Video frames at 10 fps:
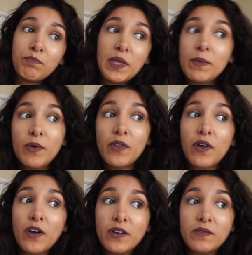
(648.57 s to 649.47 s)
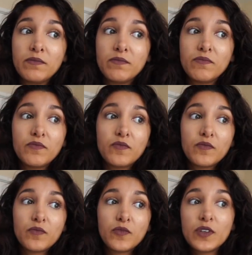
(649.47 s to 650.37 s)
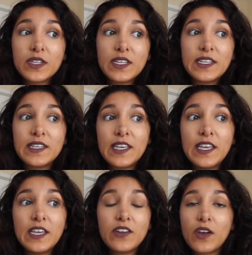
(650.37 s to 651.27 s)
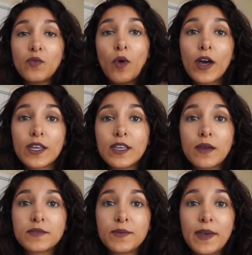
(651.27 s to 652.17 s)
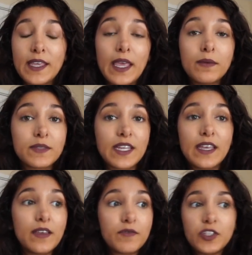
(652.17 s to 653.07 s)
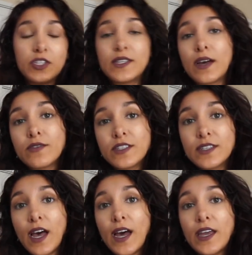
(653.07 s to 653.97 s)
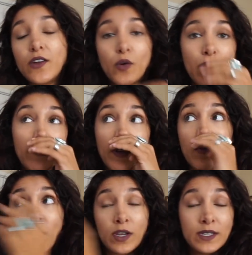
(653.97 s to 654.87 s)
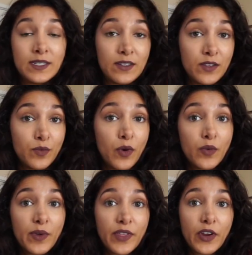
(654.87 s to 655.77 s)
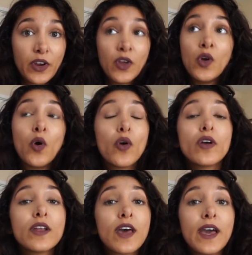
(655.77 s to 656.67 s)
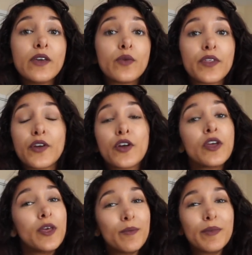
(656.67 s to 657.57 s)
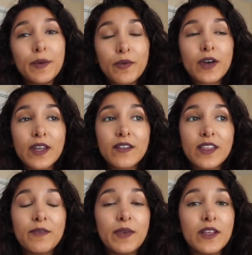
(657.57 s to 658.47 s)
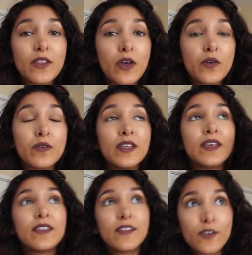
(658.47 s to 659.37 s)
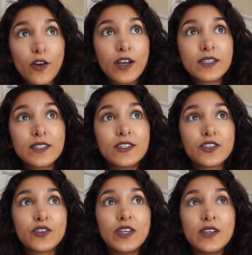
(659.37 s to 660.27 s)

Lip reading: People aren't really keen on walking up to my campsite if she's outside, or if I'm walking down the road with her or on a hike with her. People kind of leave me alone. They'll cross the street